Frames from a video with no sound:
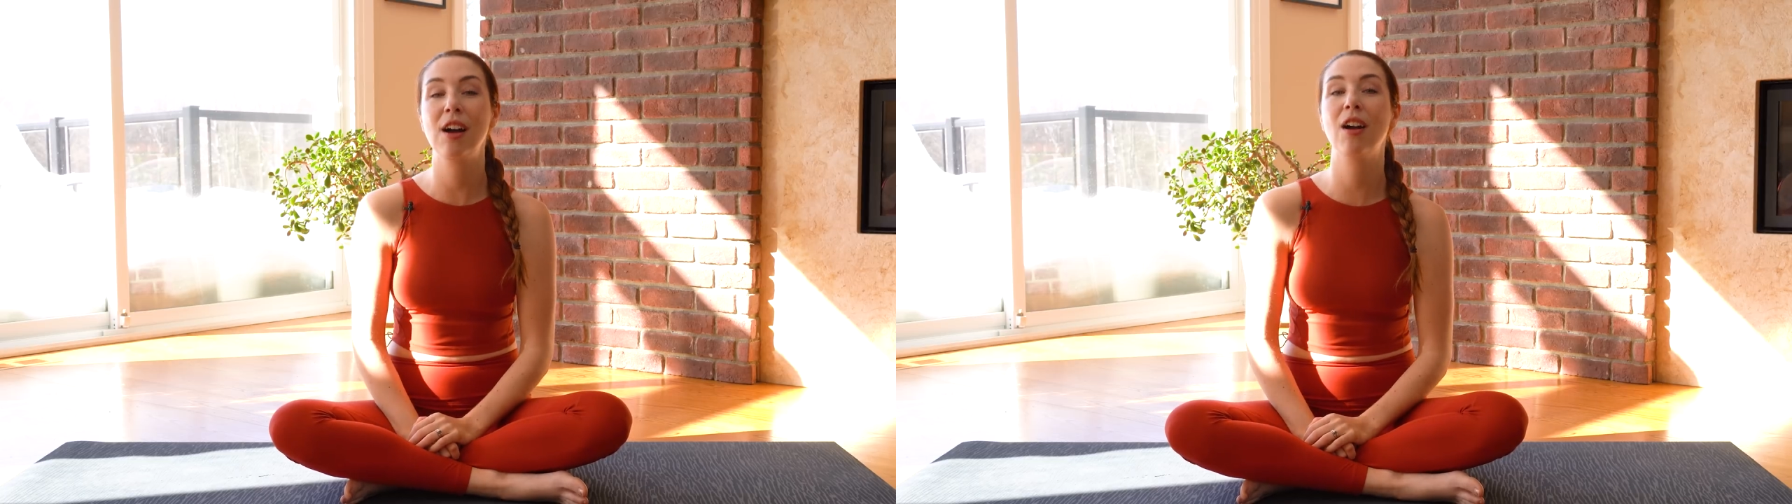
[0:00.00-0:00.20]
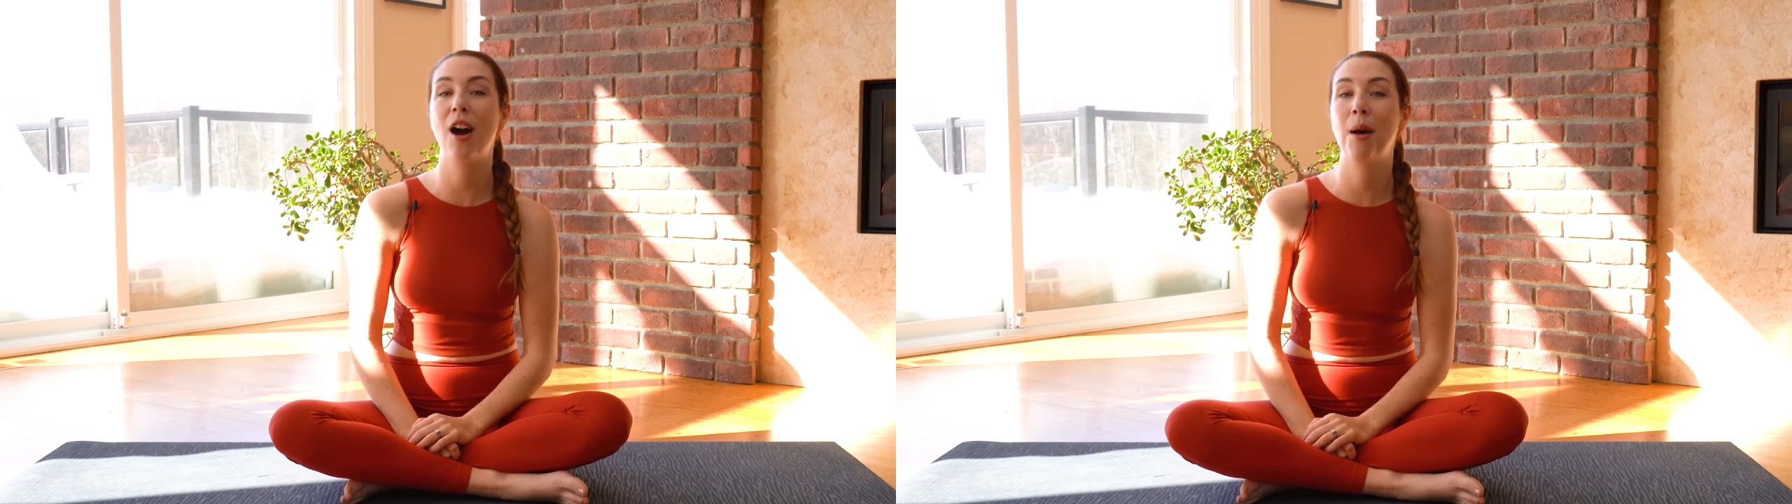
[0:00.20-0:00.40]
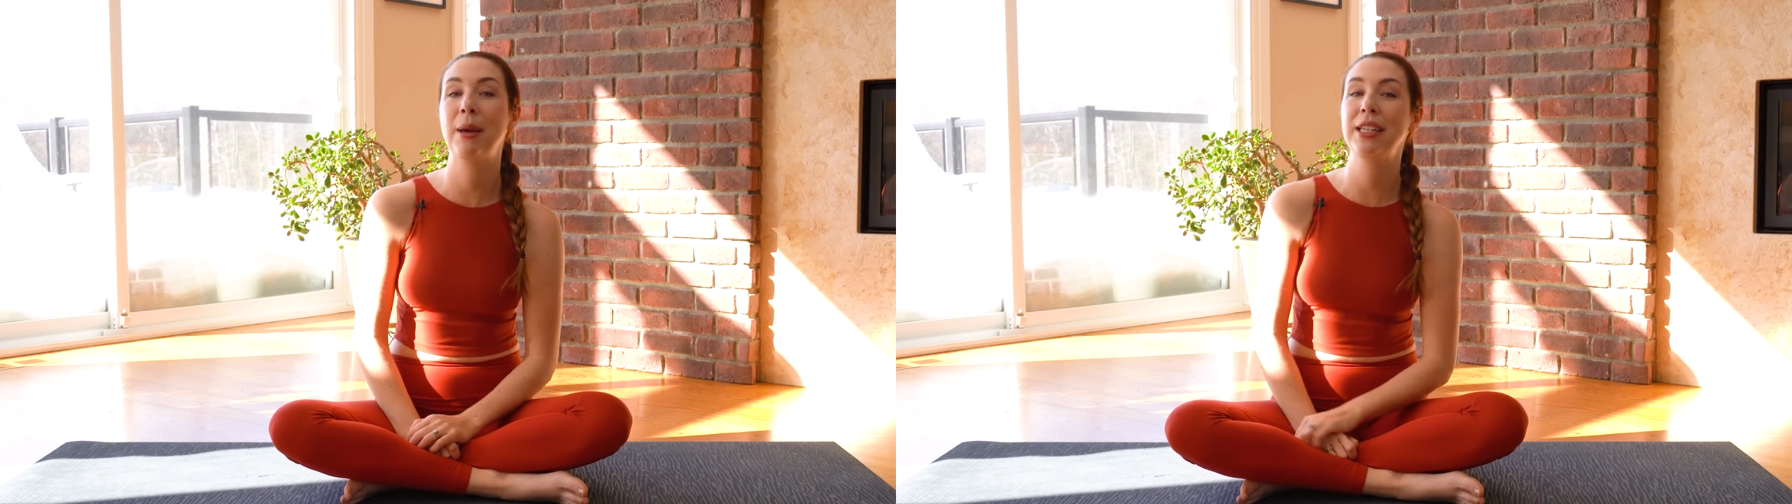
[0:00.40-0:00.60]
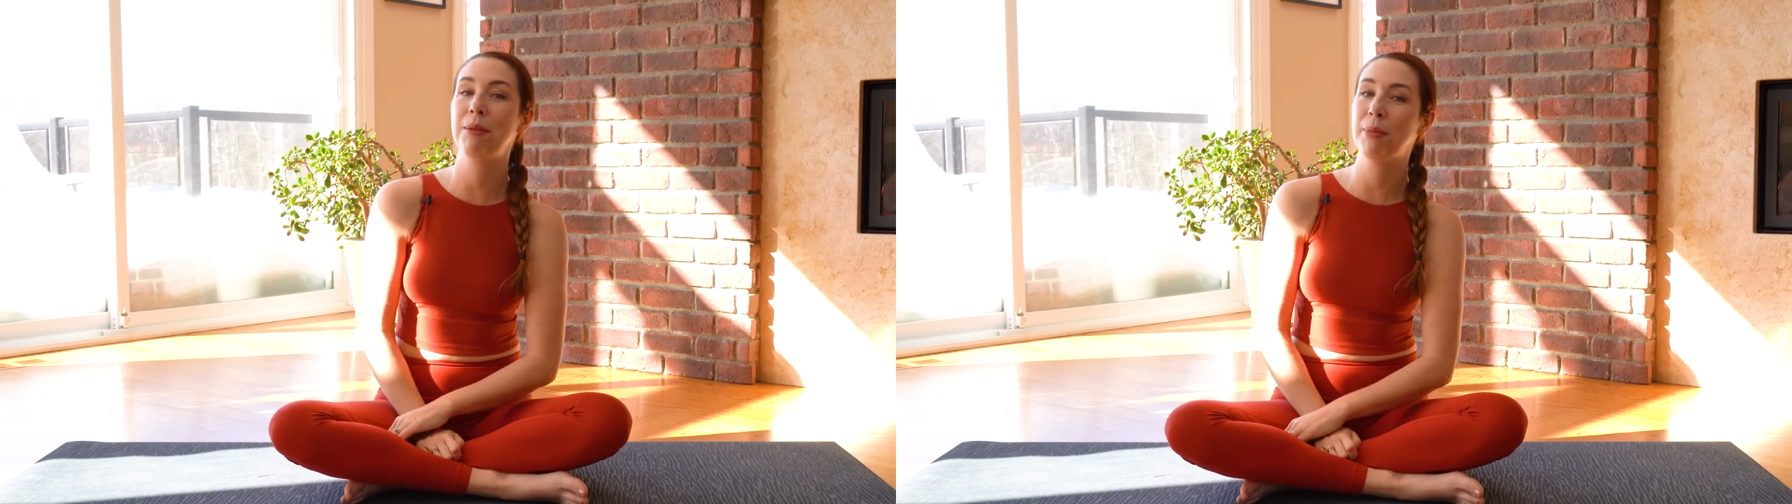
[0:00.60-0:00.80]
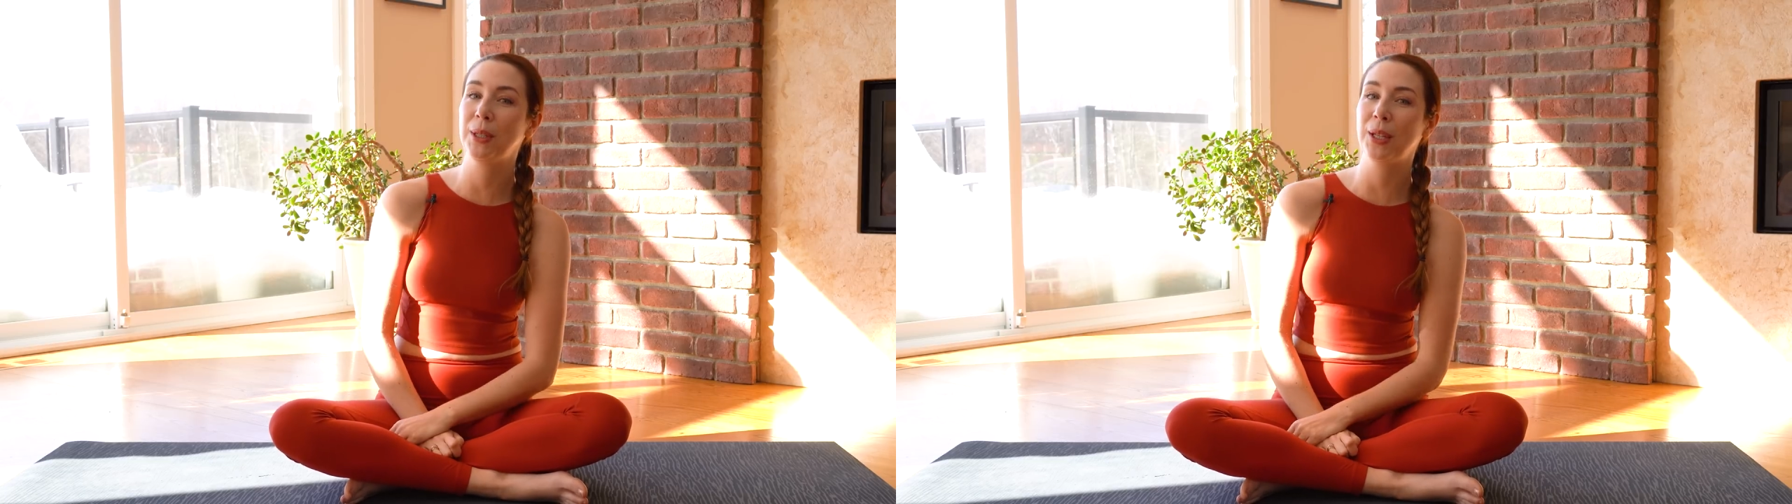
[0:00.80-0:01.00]
a
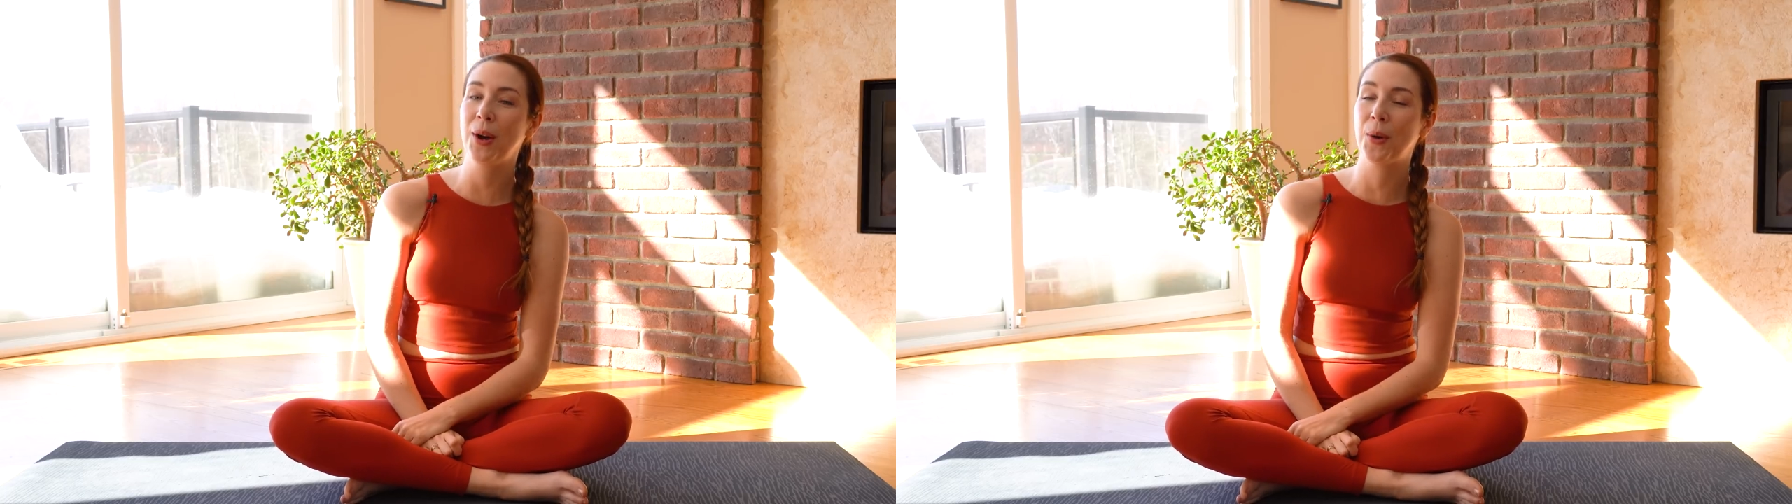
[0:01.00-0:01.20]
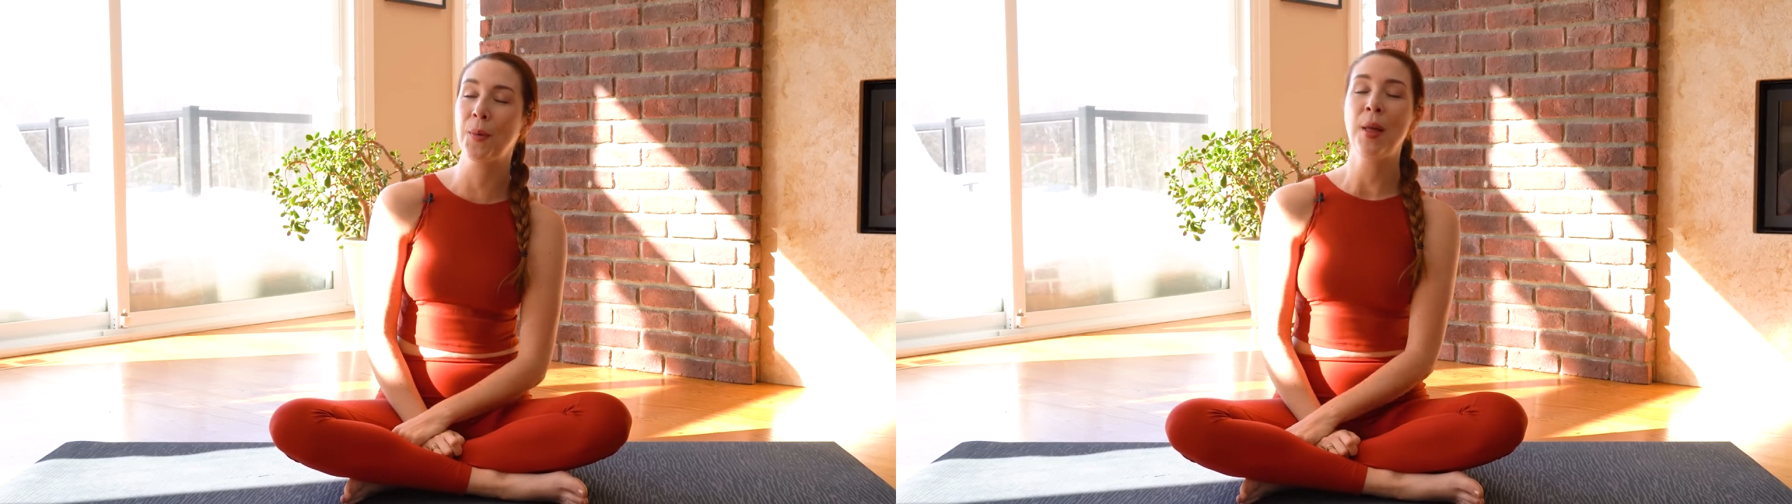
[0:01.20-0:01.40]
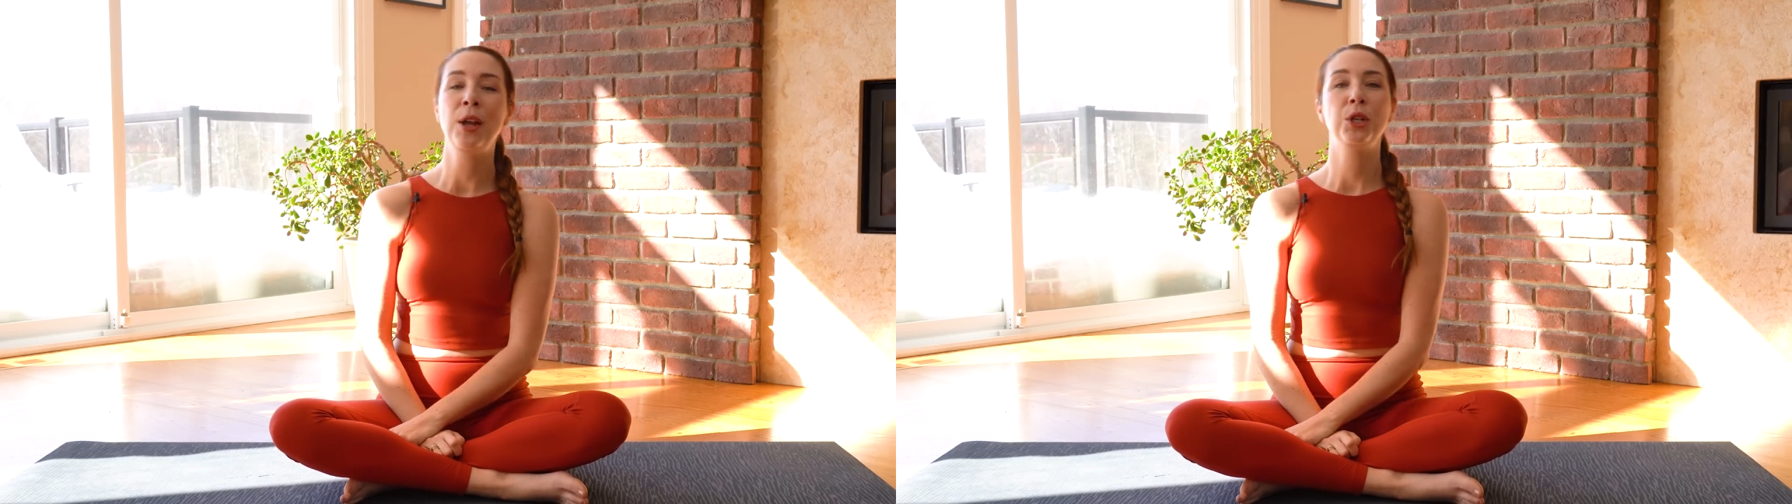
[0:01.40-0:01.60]
comment below.